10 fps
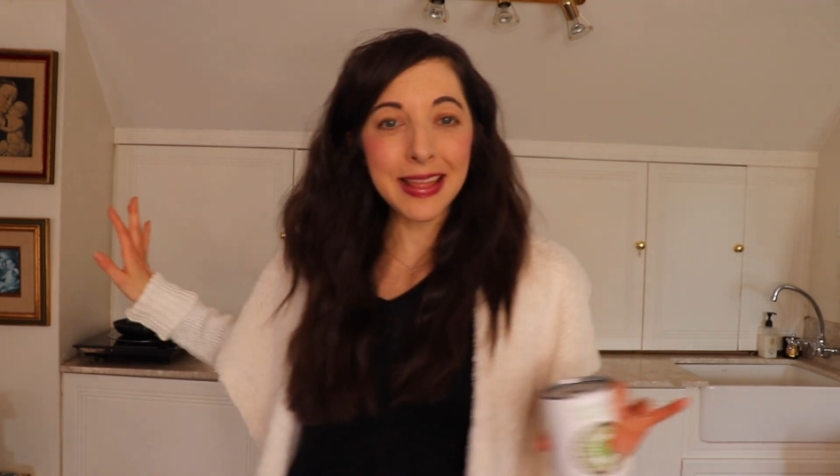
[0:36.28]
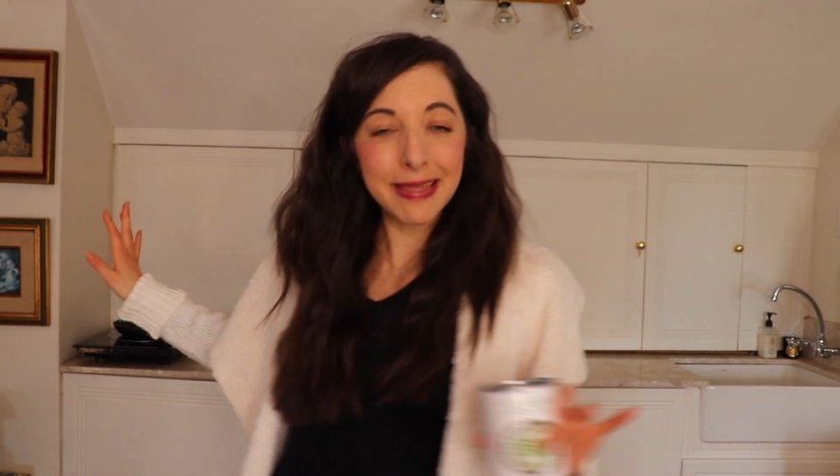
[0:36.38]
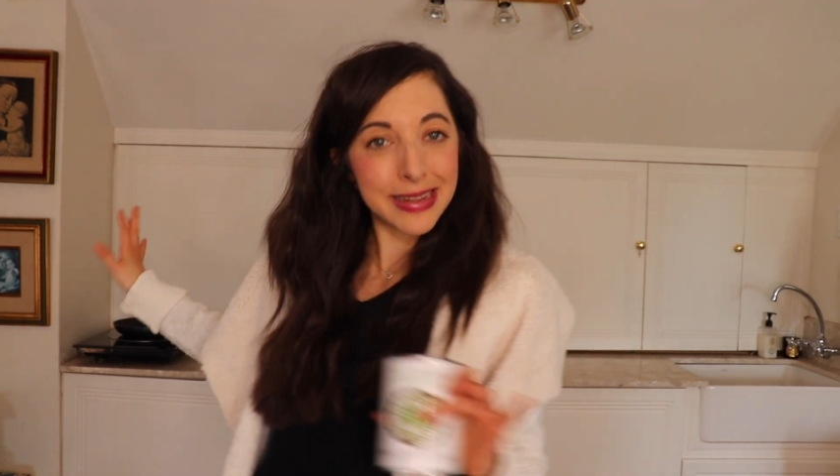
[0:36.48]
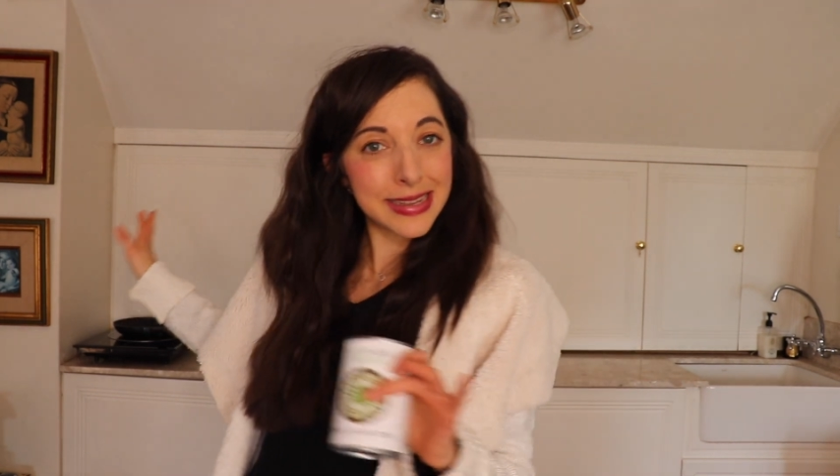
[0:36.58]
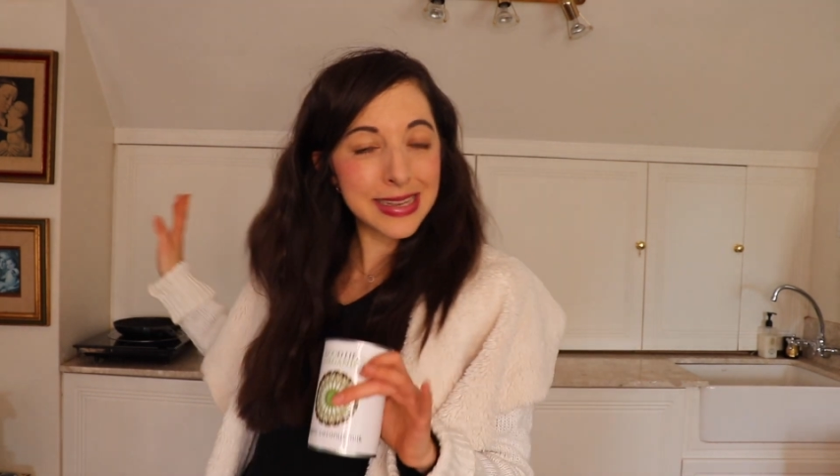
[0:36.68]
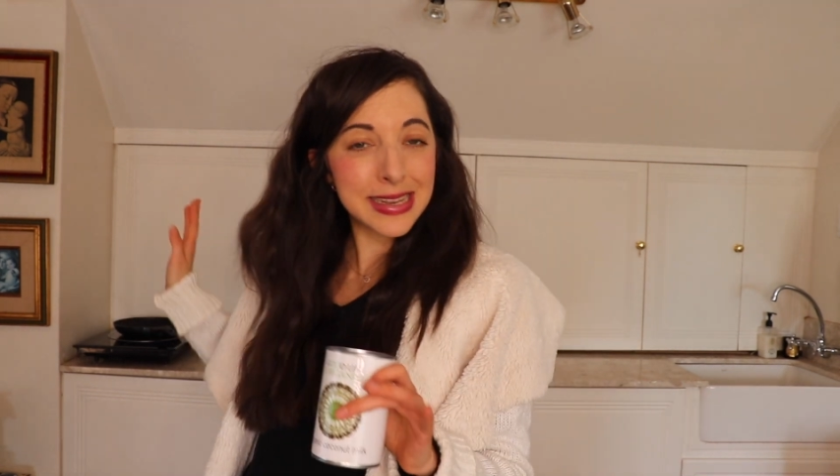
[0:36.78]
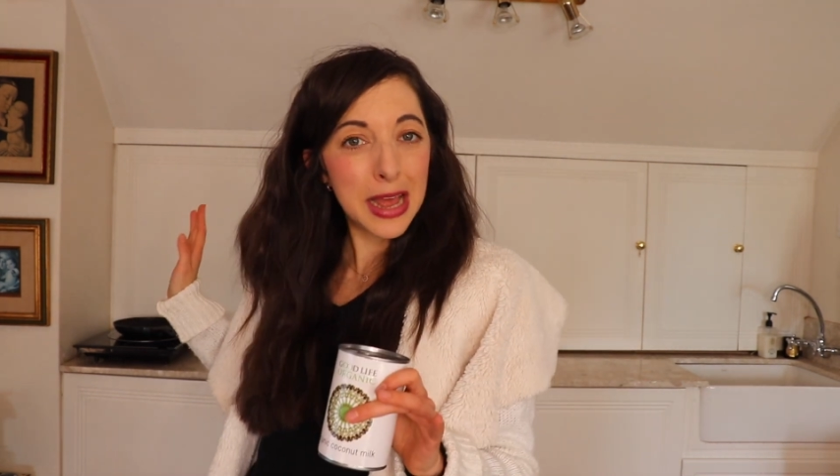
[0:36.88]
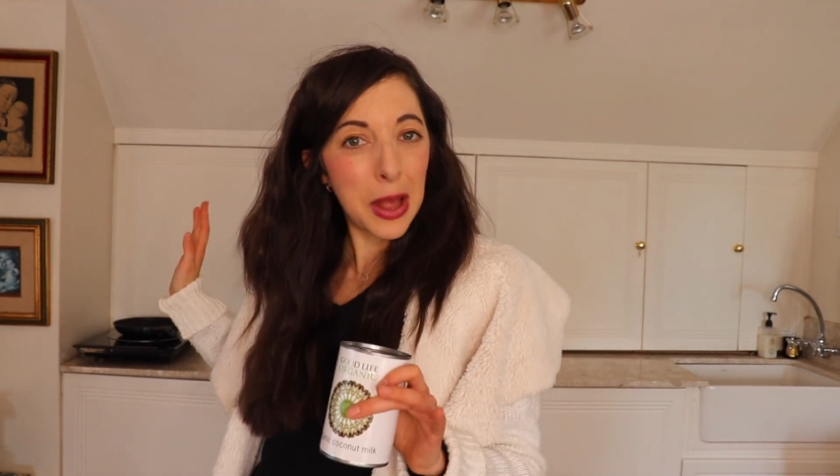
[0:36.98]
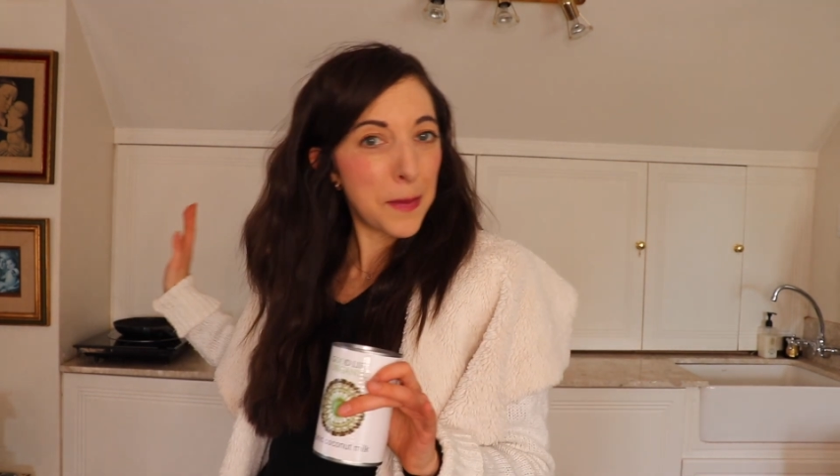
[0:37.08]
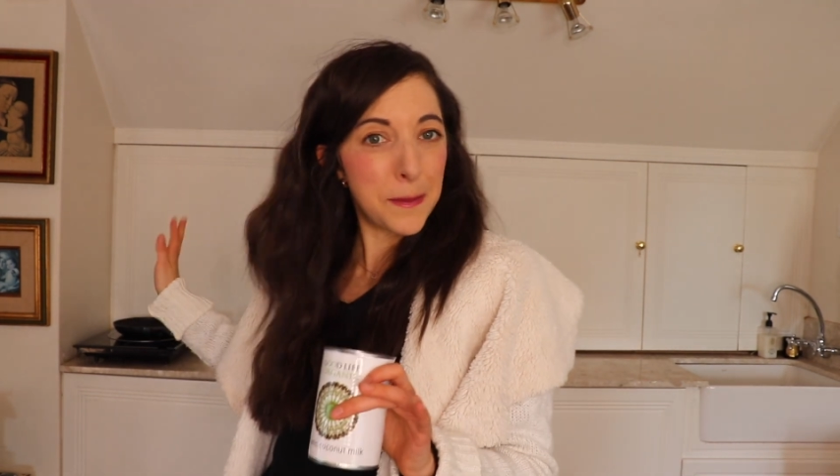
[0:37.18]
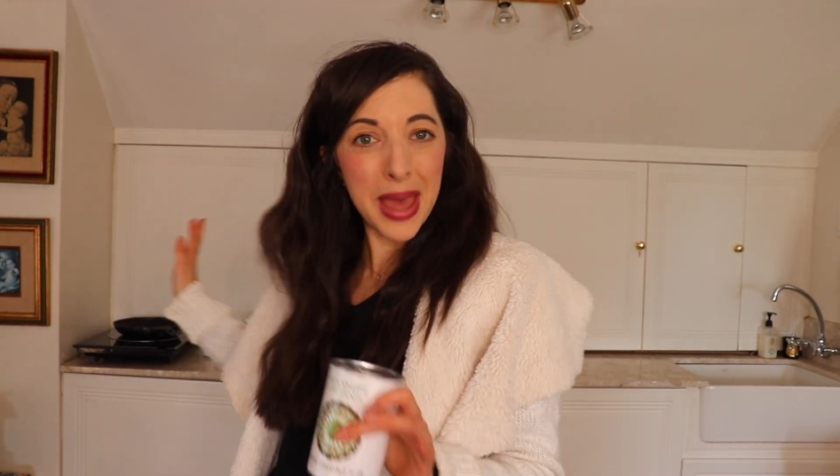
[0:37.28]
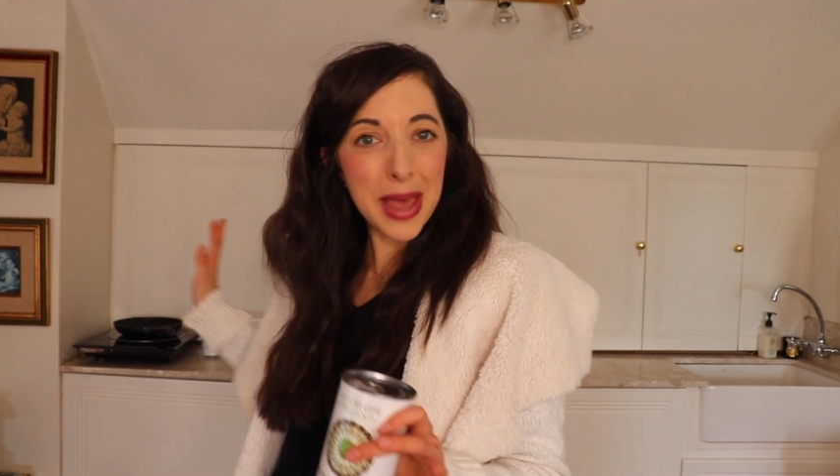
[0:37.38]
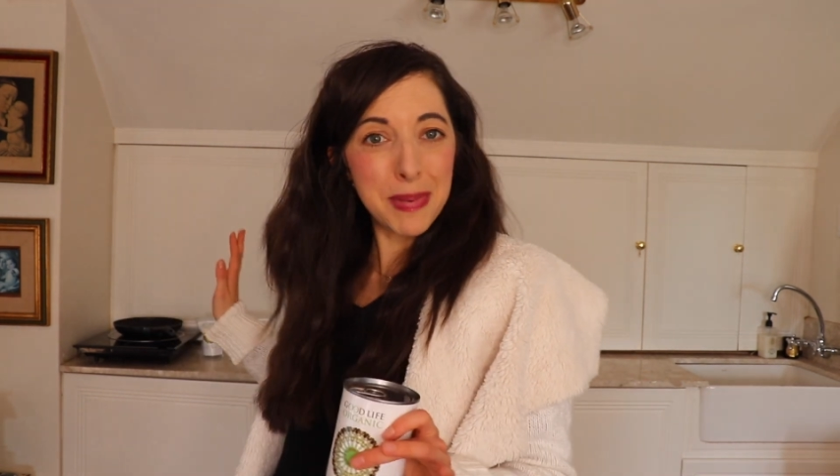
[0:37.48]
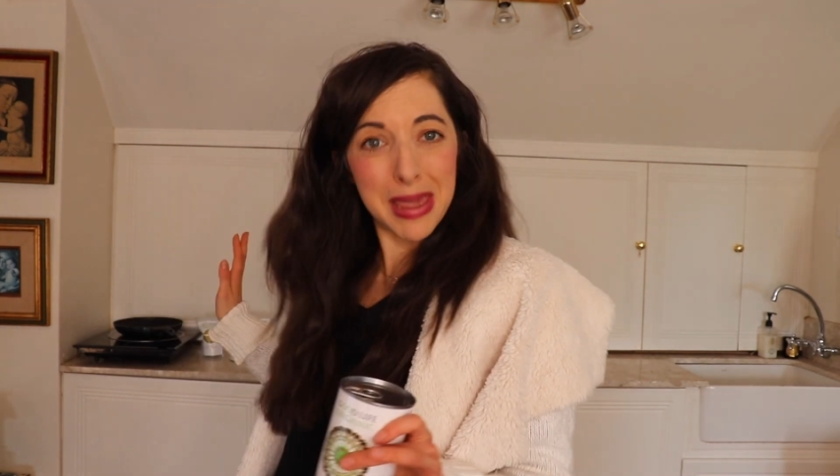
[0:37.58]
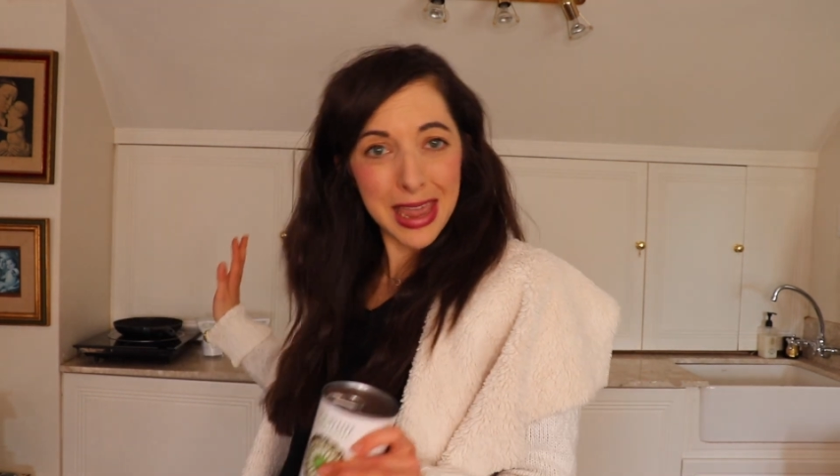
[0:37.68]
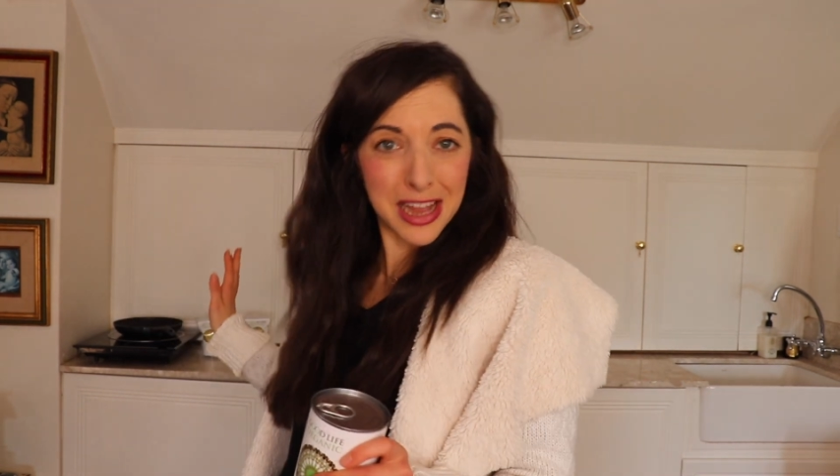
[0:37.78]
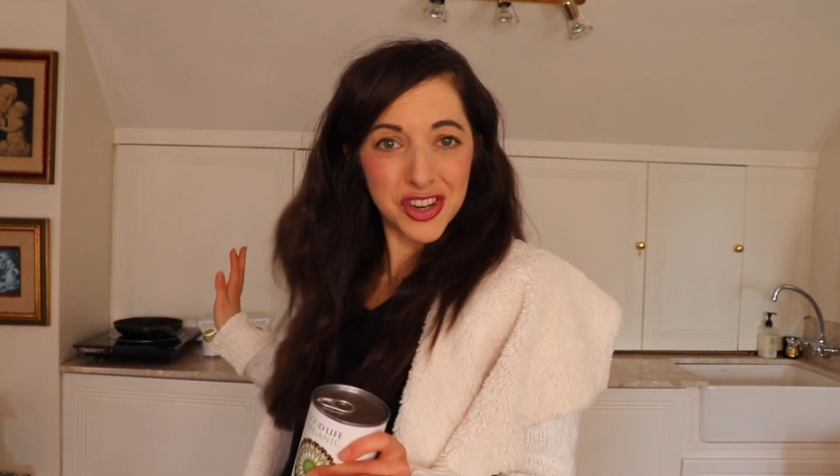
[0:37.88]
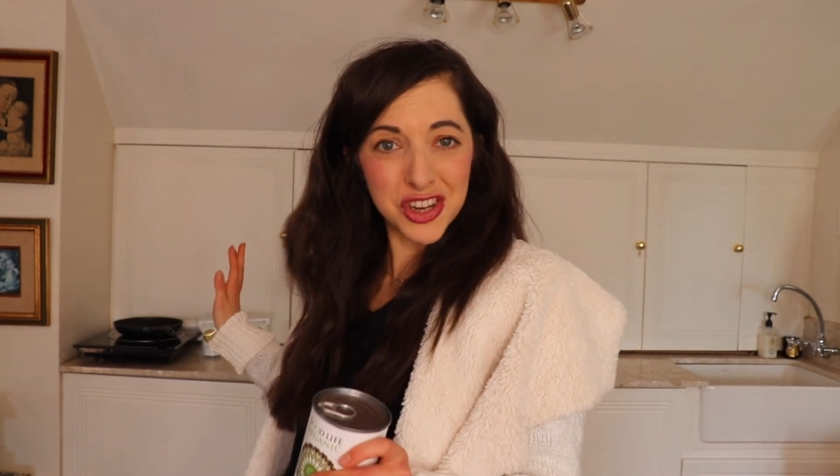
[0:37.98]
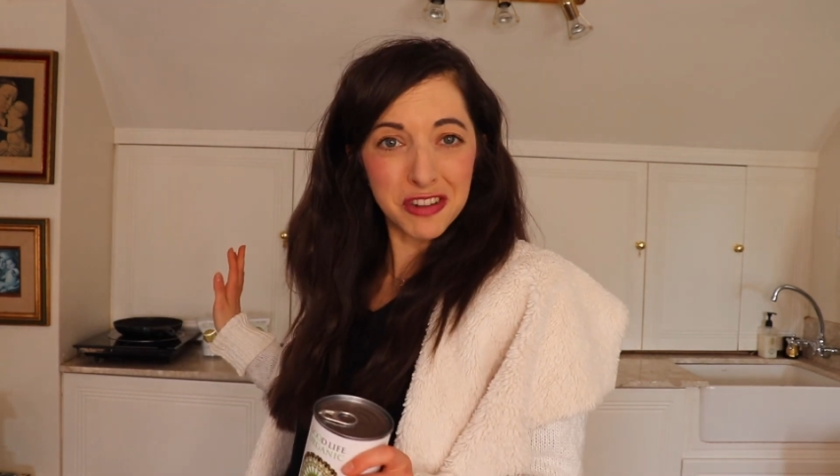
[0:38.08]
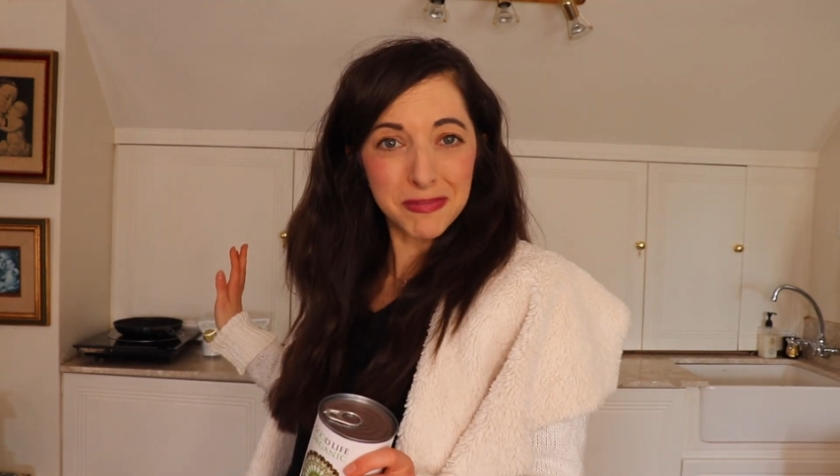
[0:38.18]
in this baby
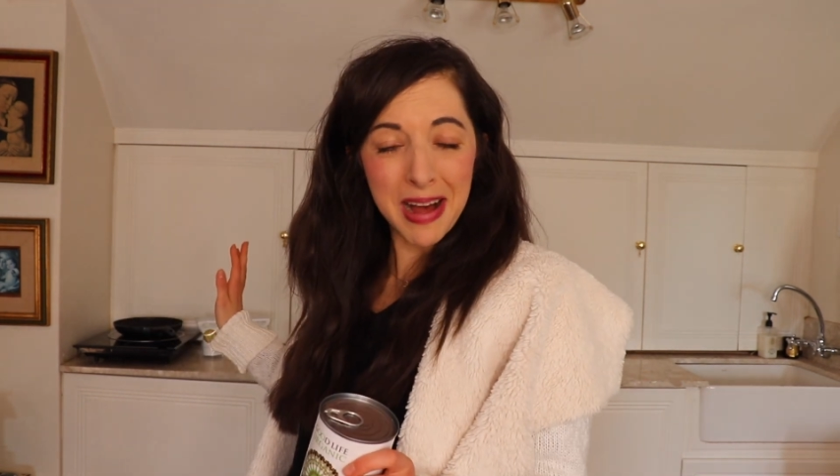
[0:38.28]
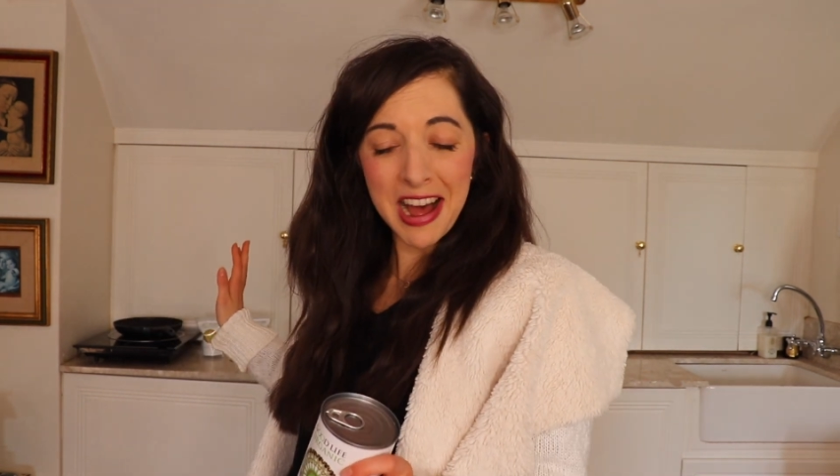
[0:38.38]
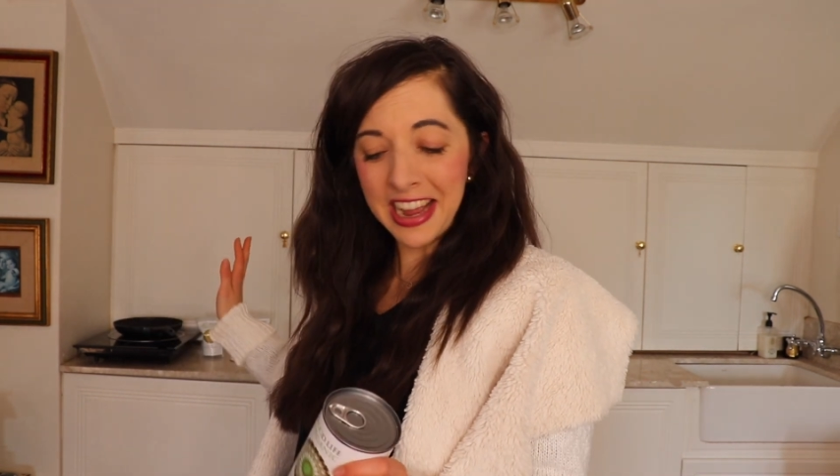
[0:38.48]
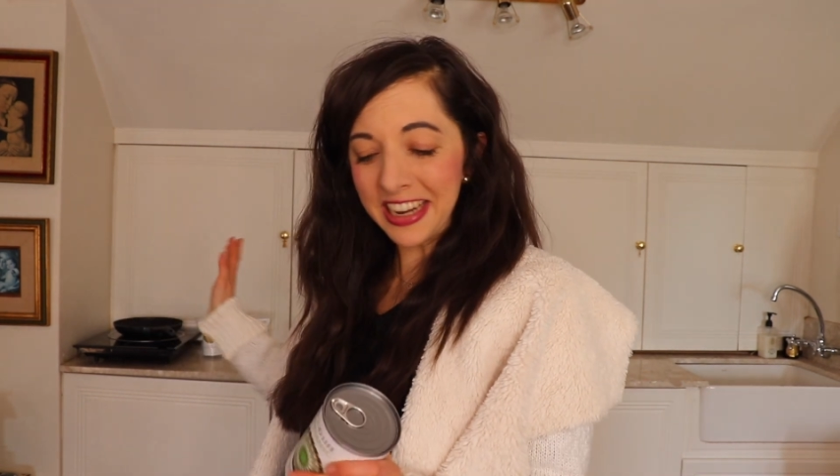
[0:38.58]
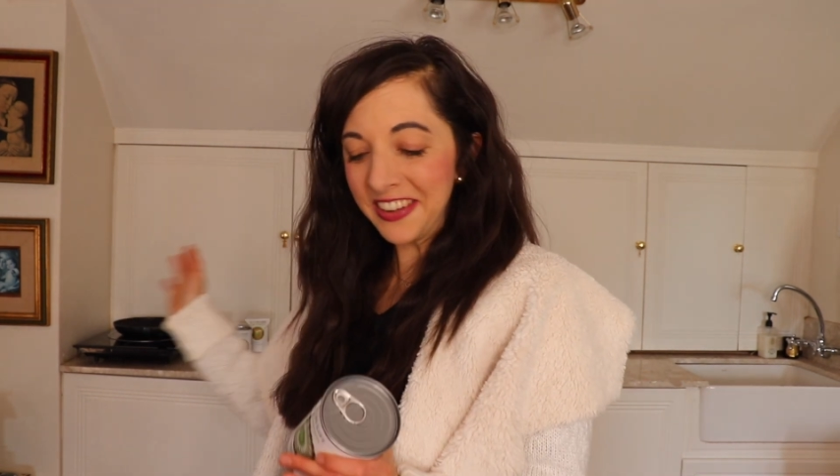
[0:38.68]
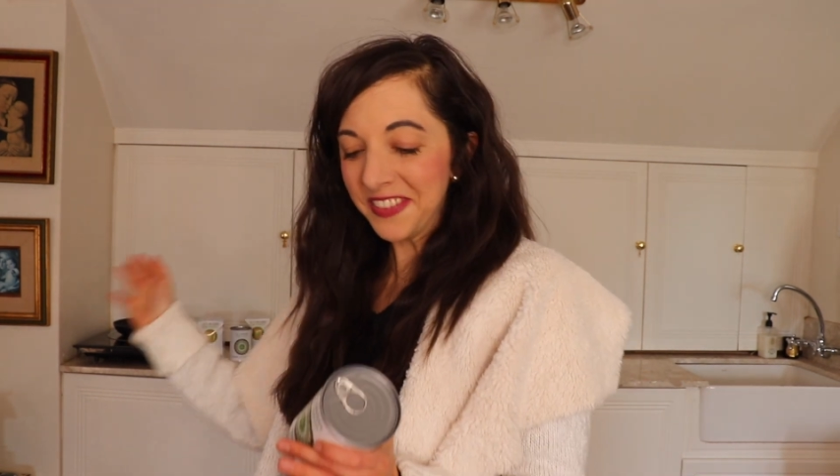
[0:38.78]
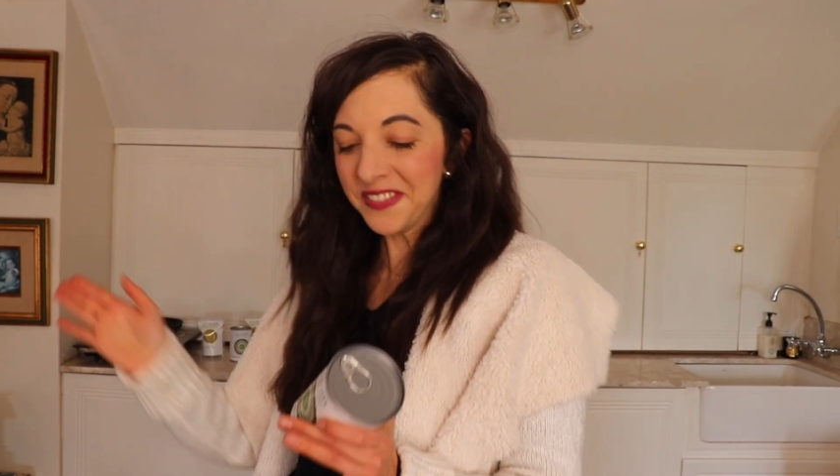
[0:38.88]
kitchen of mine.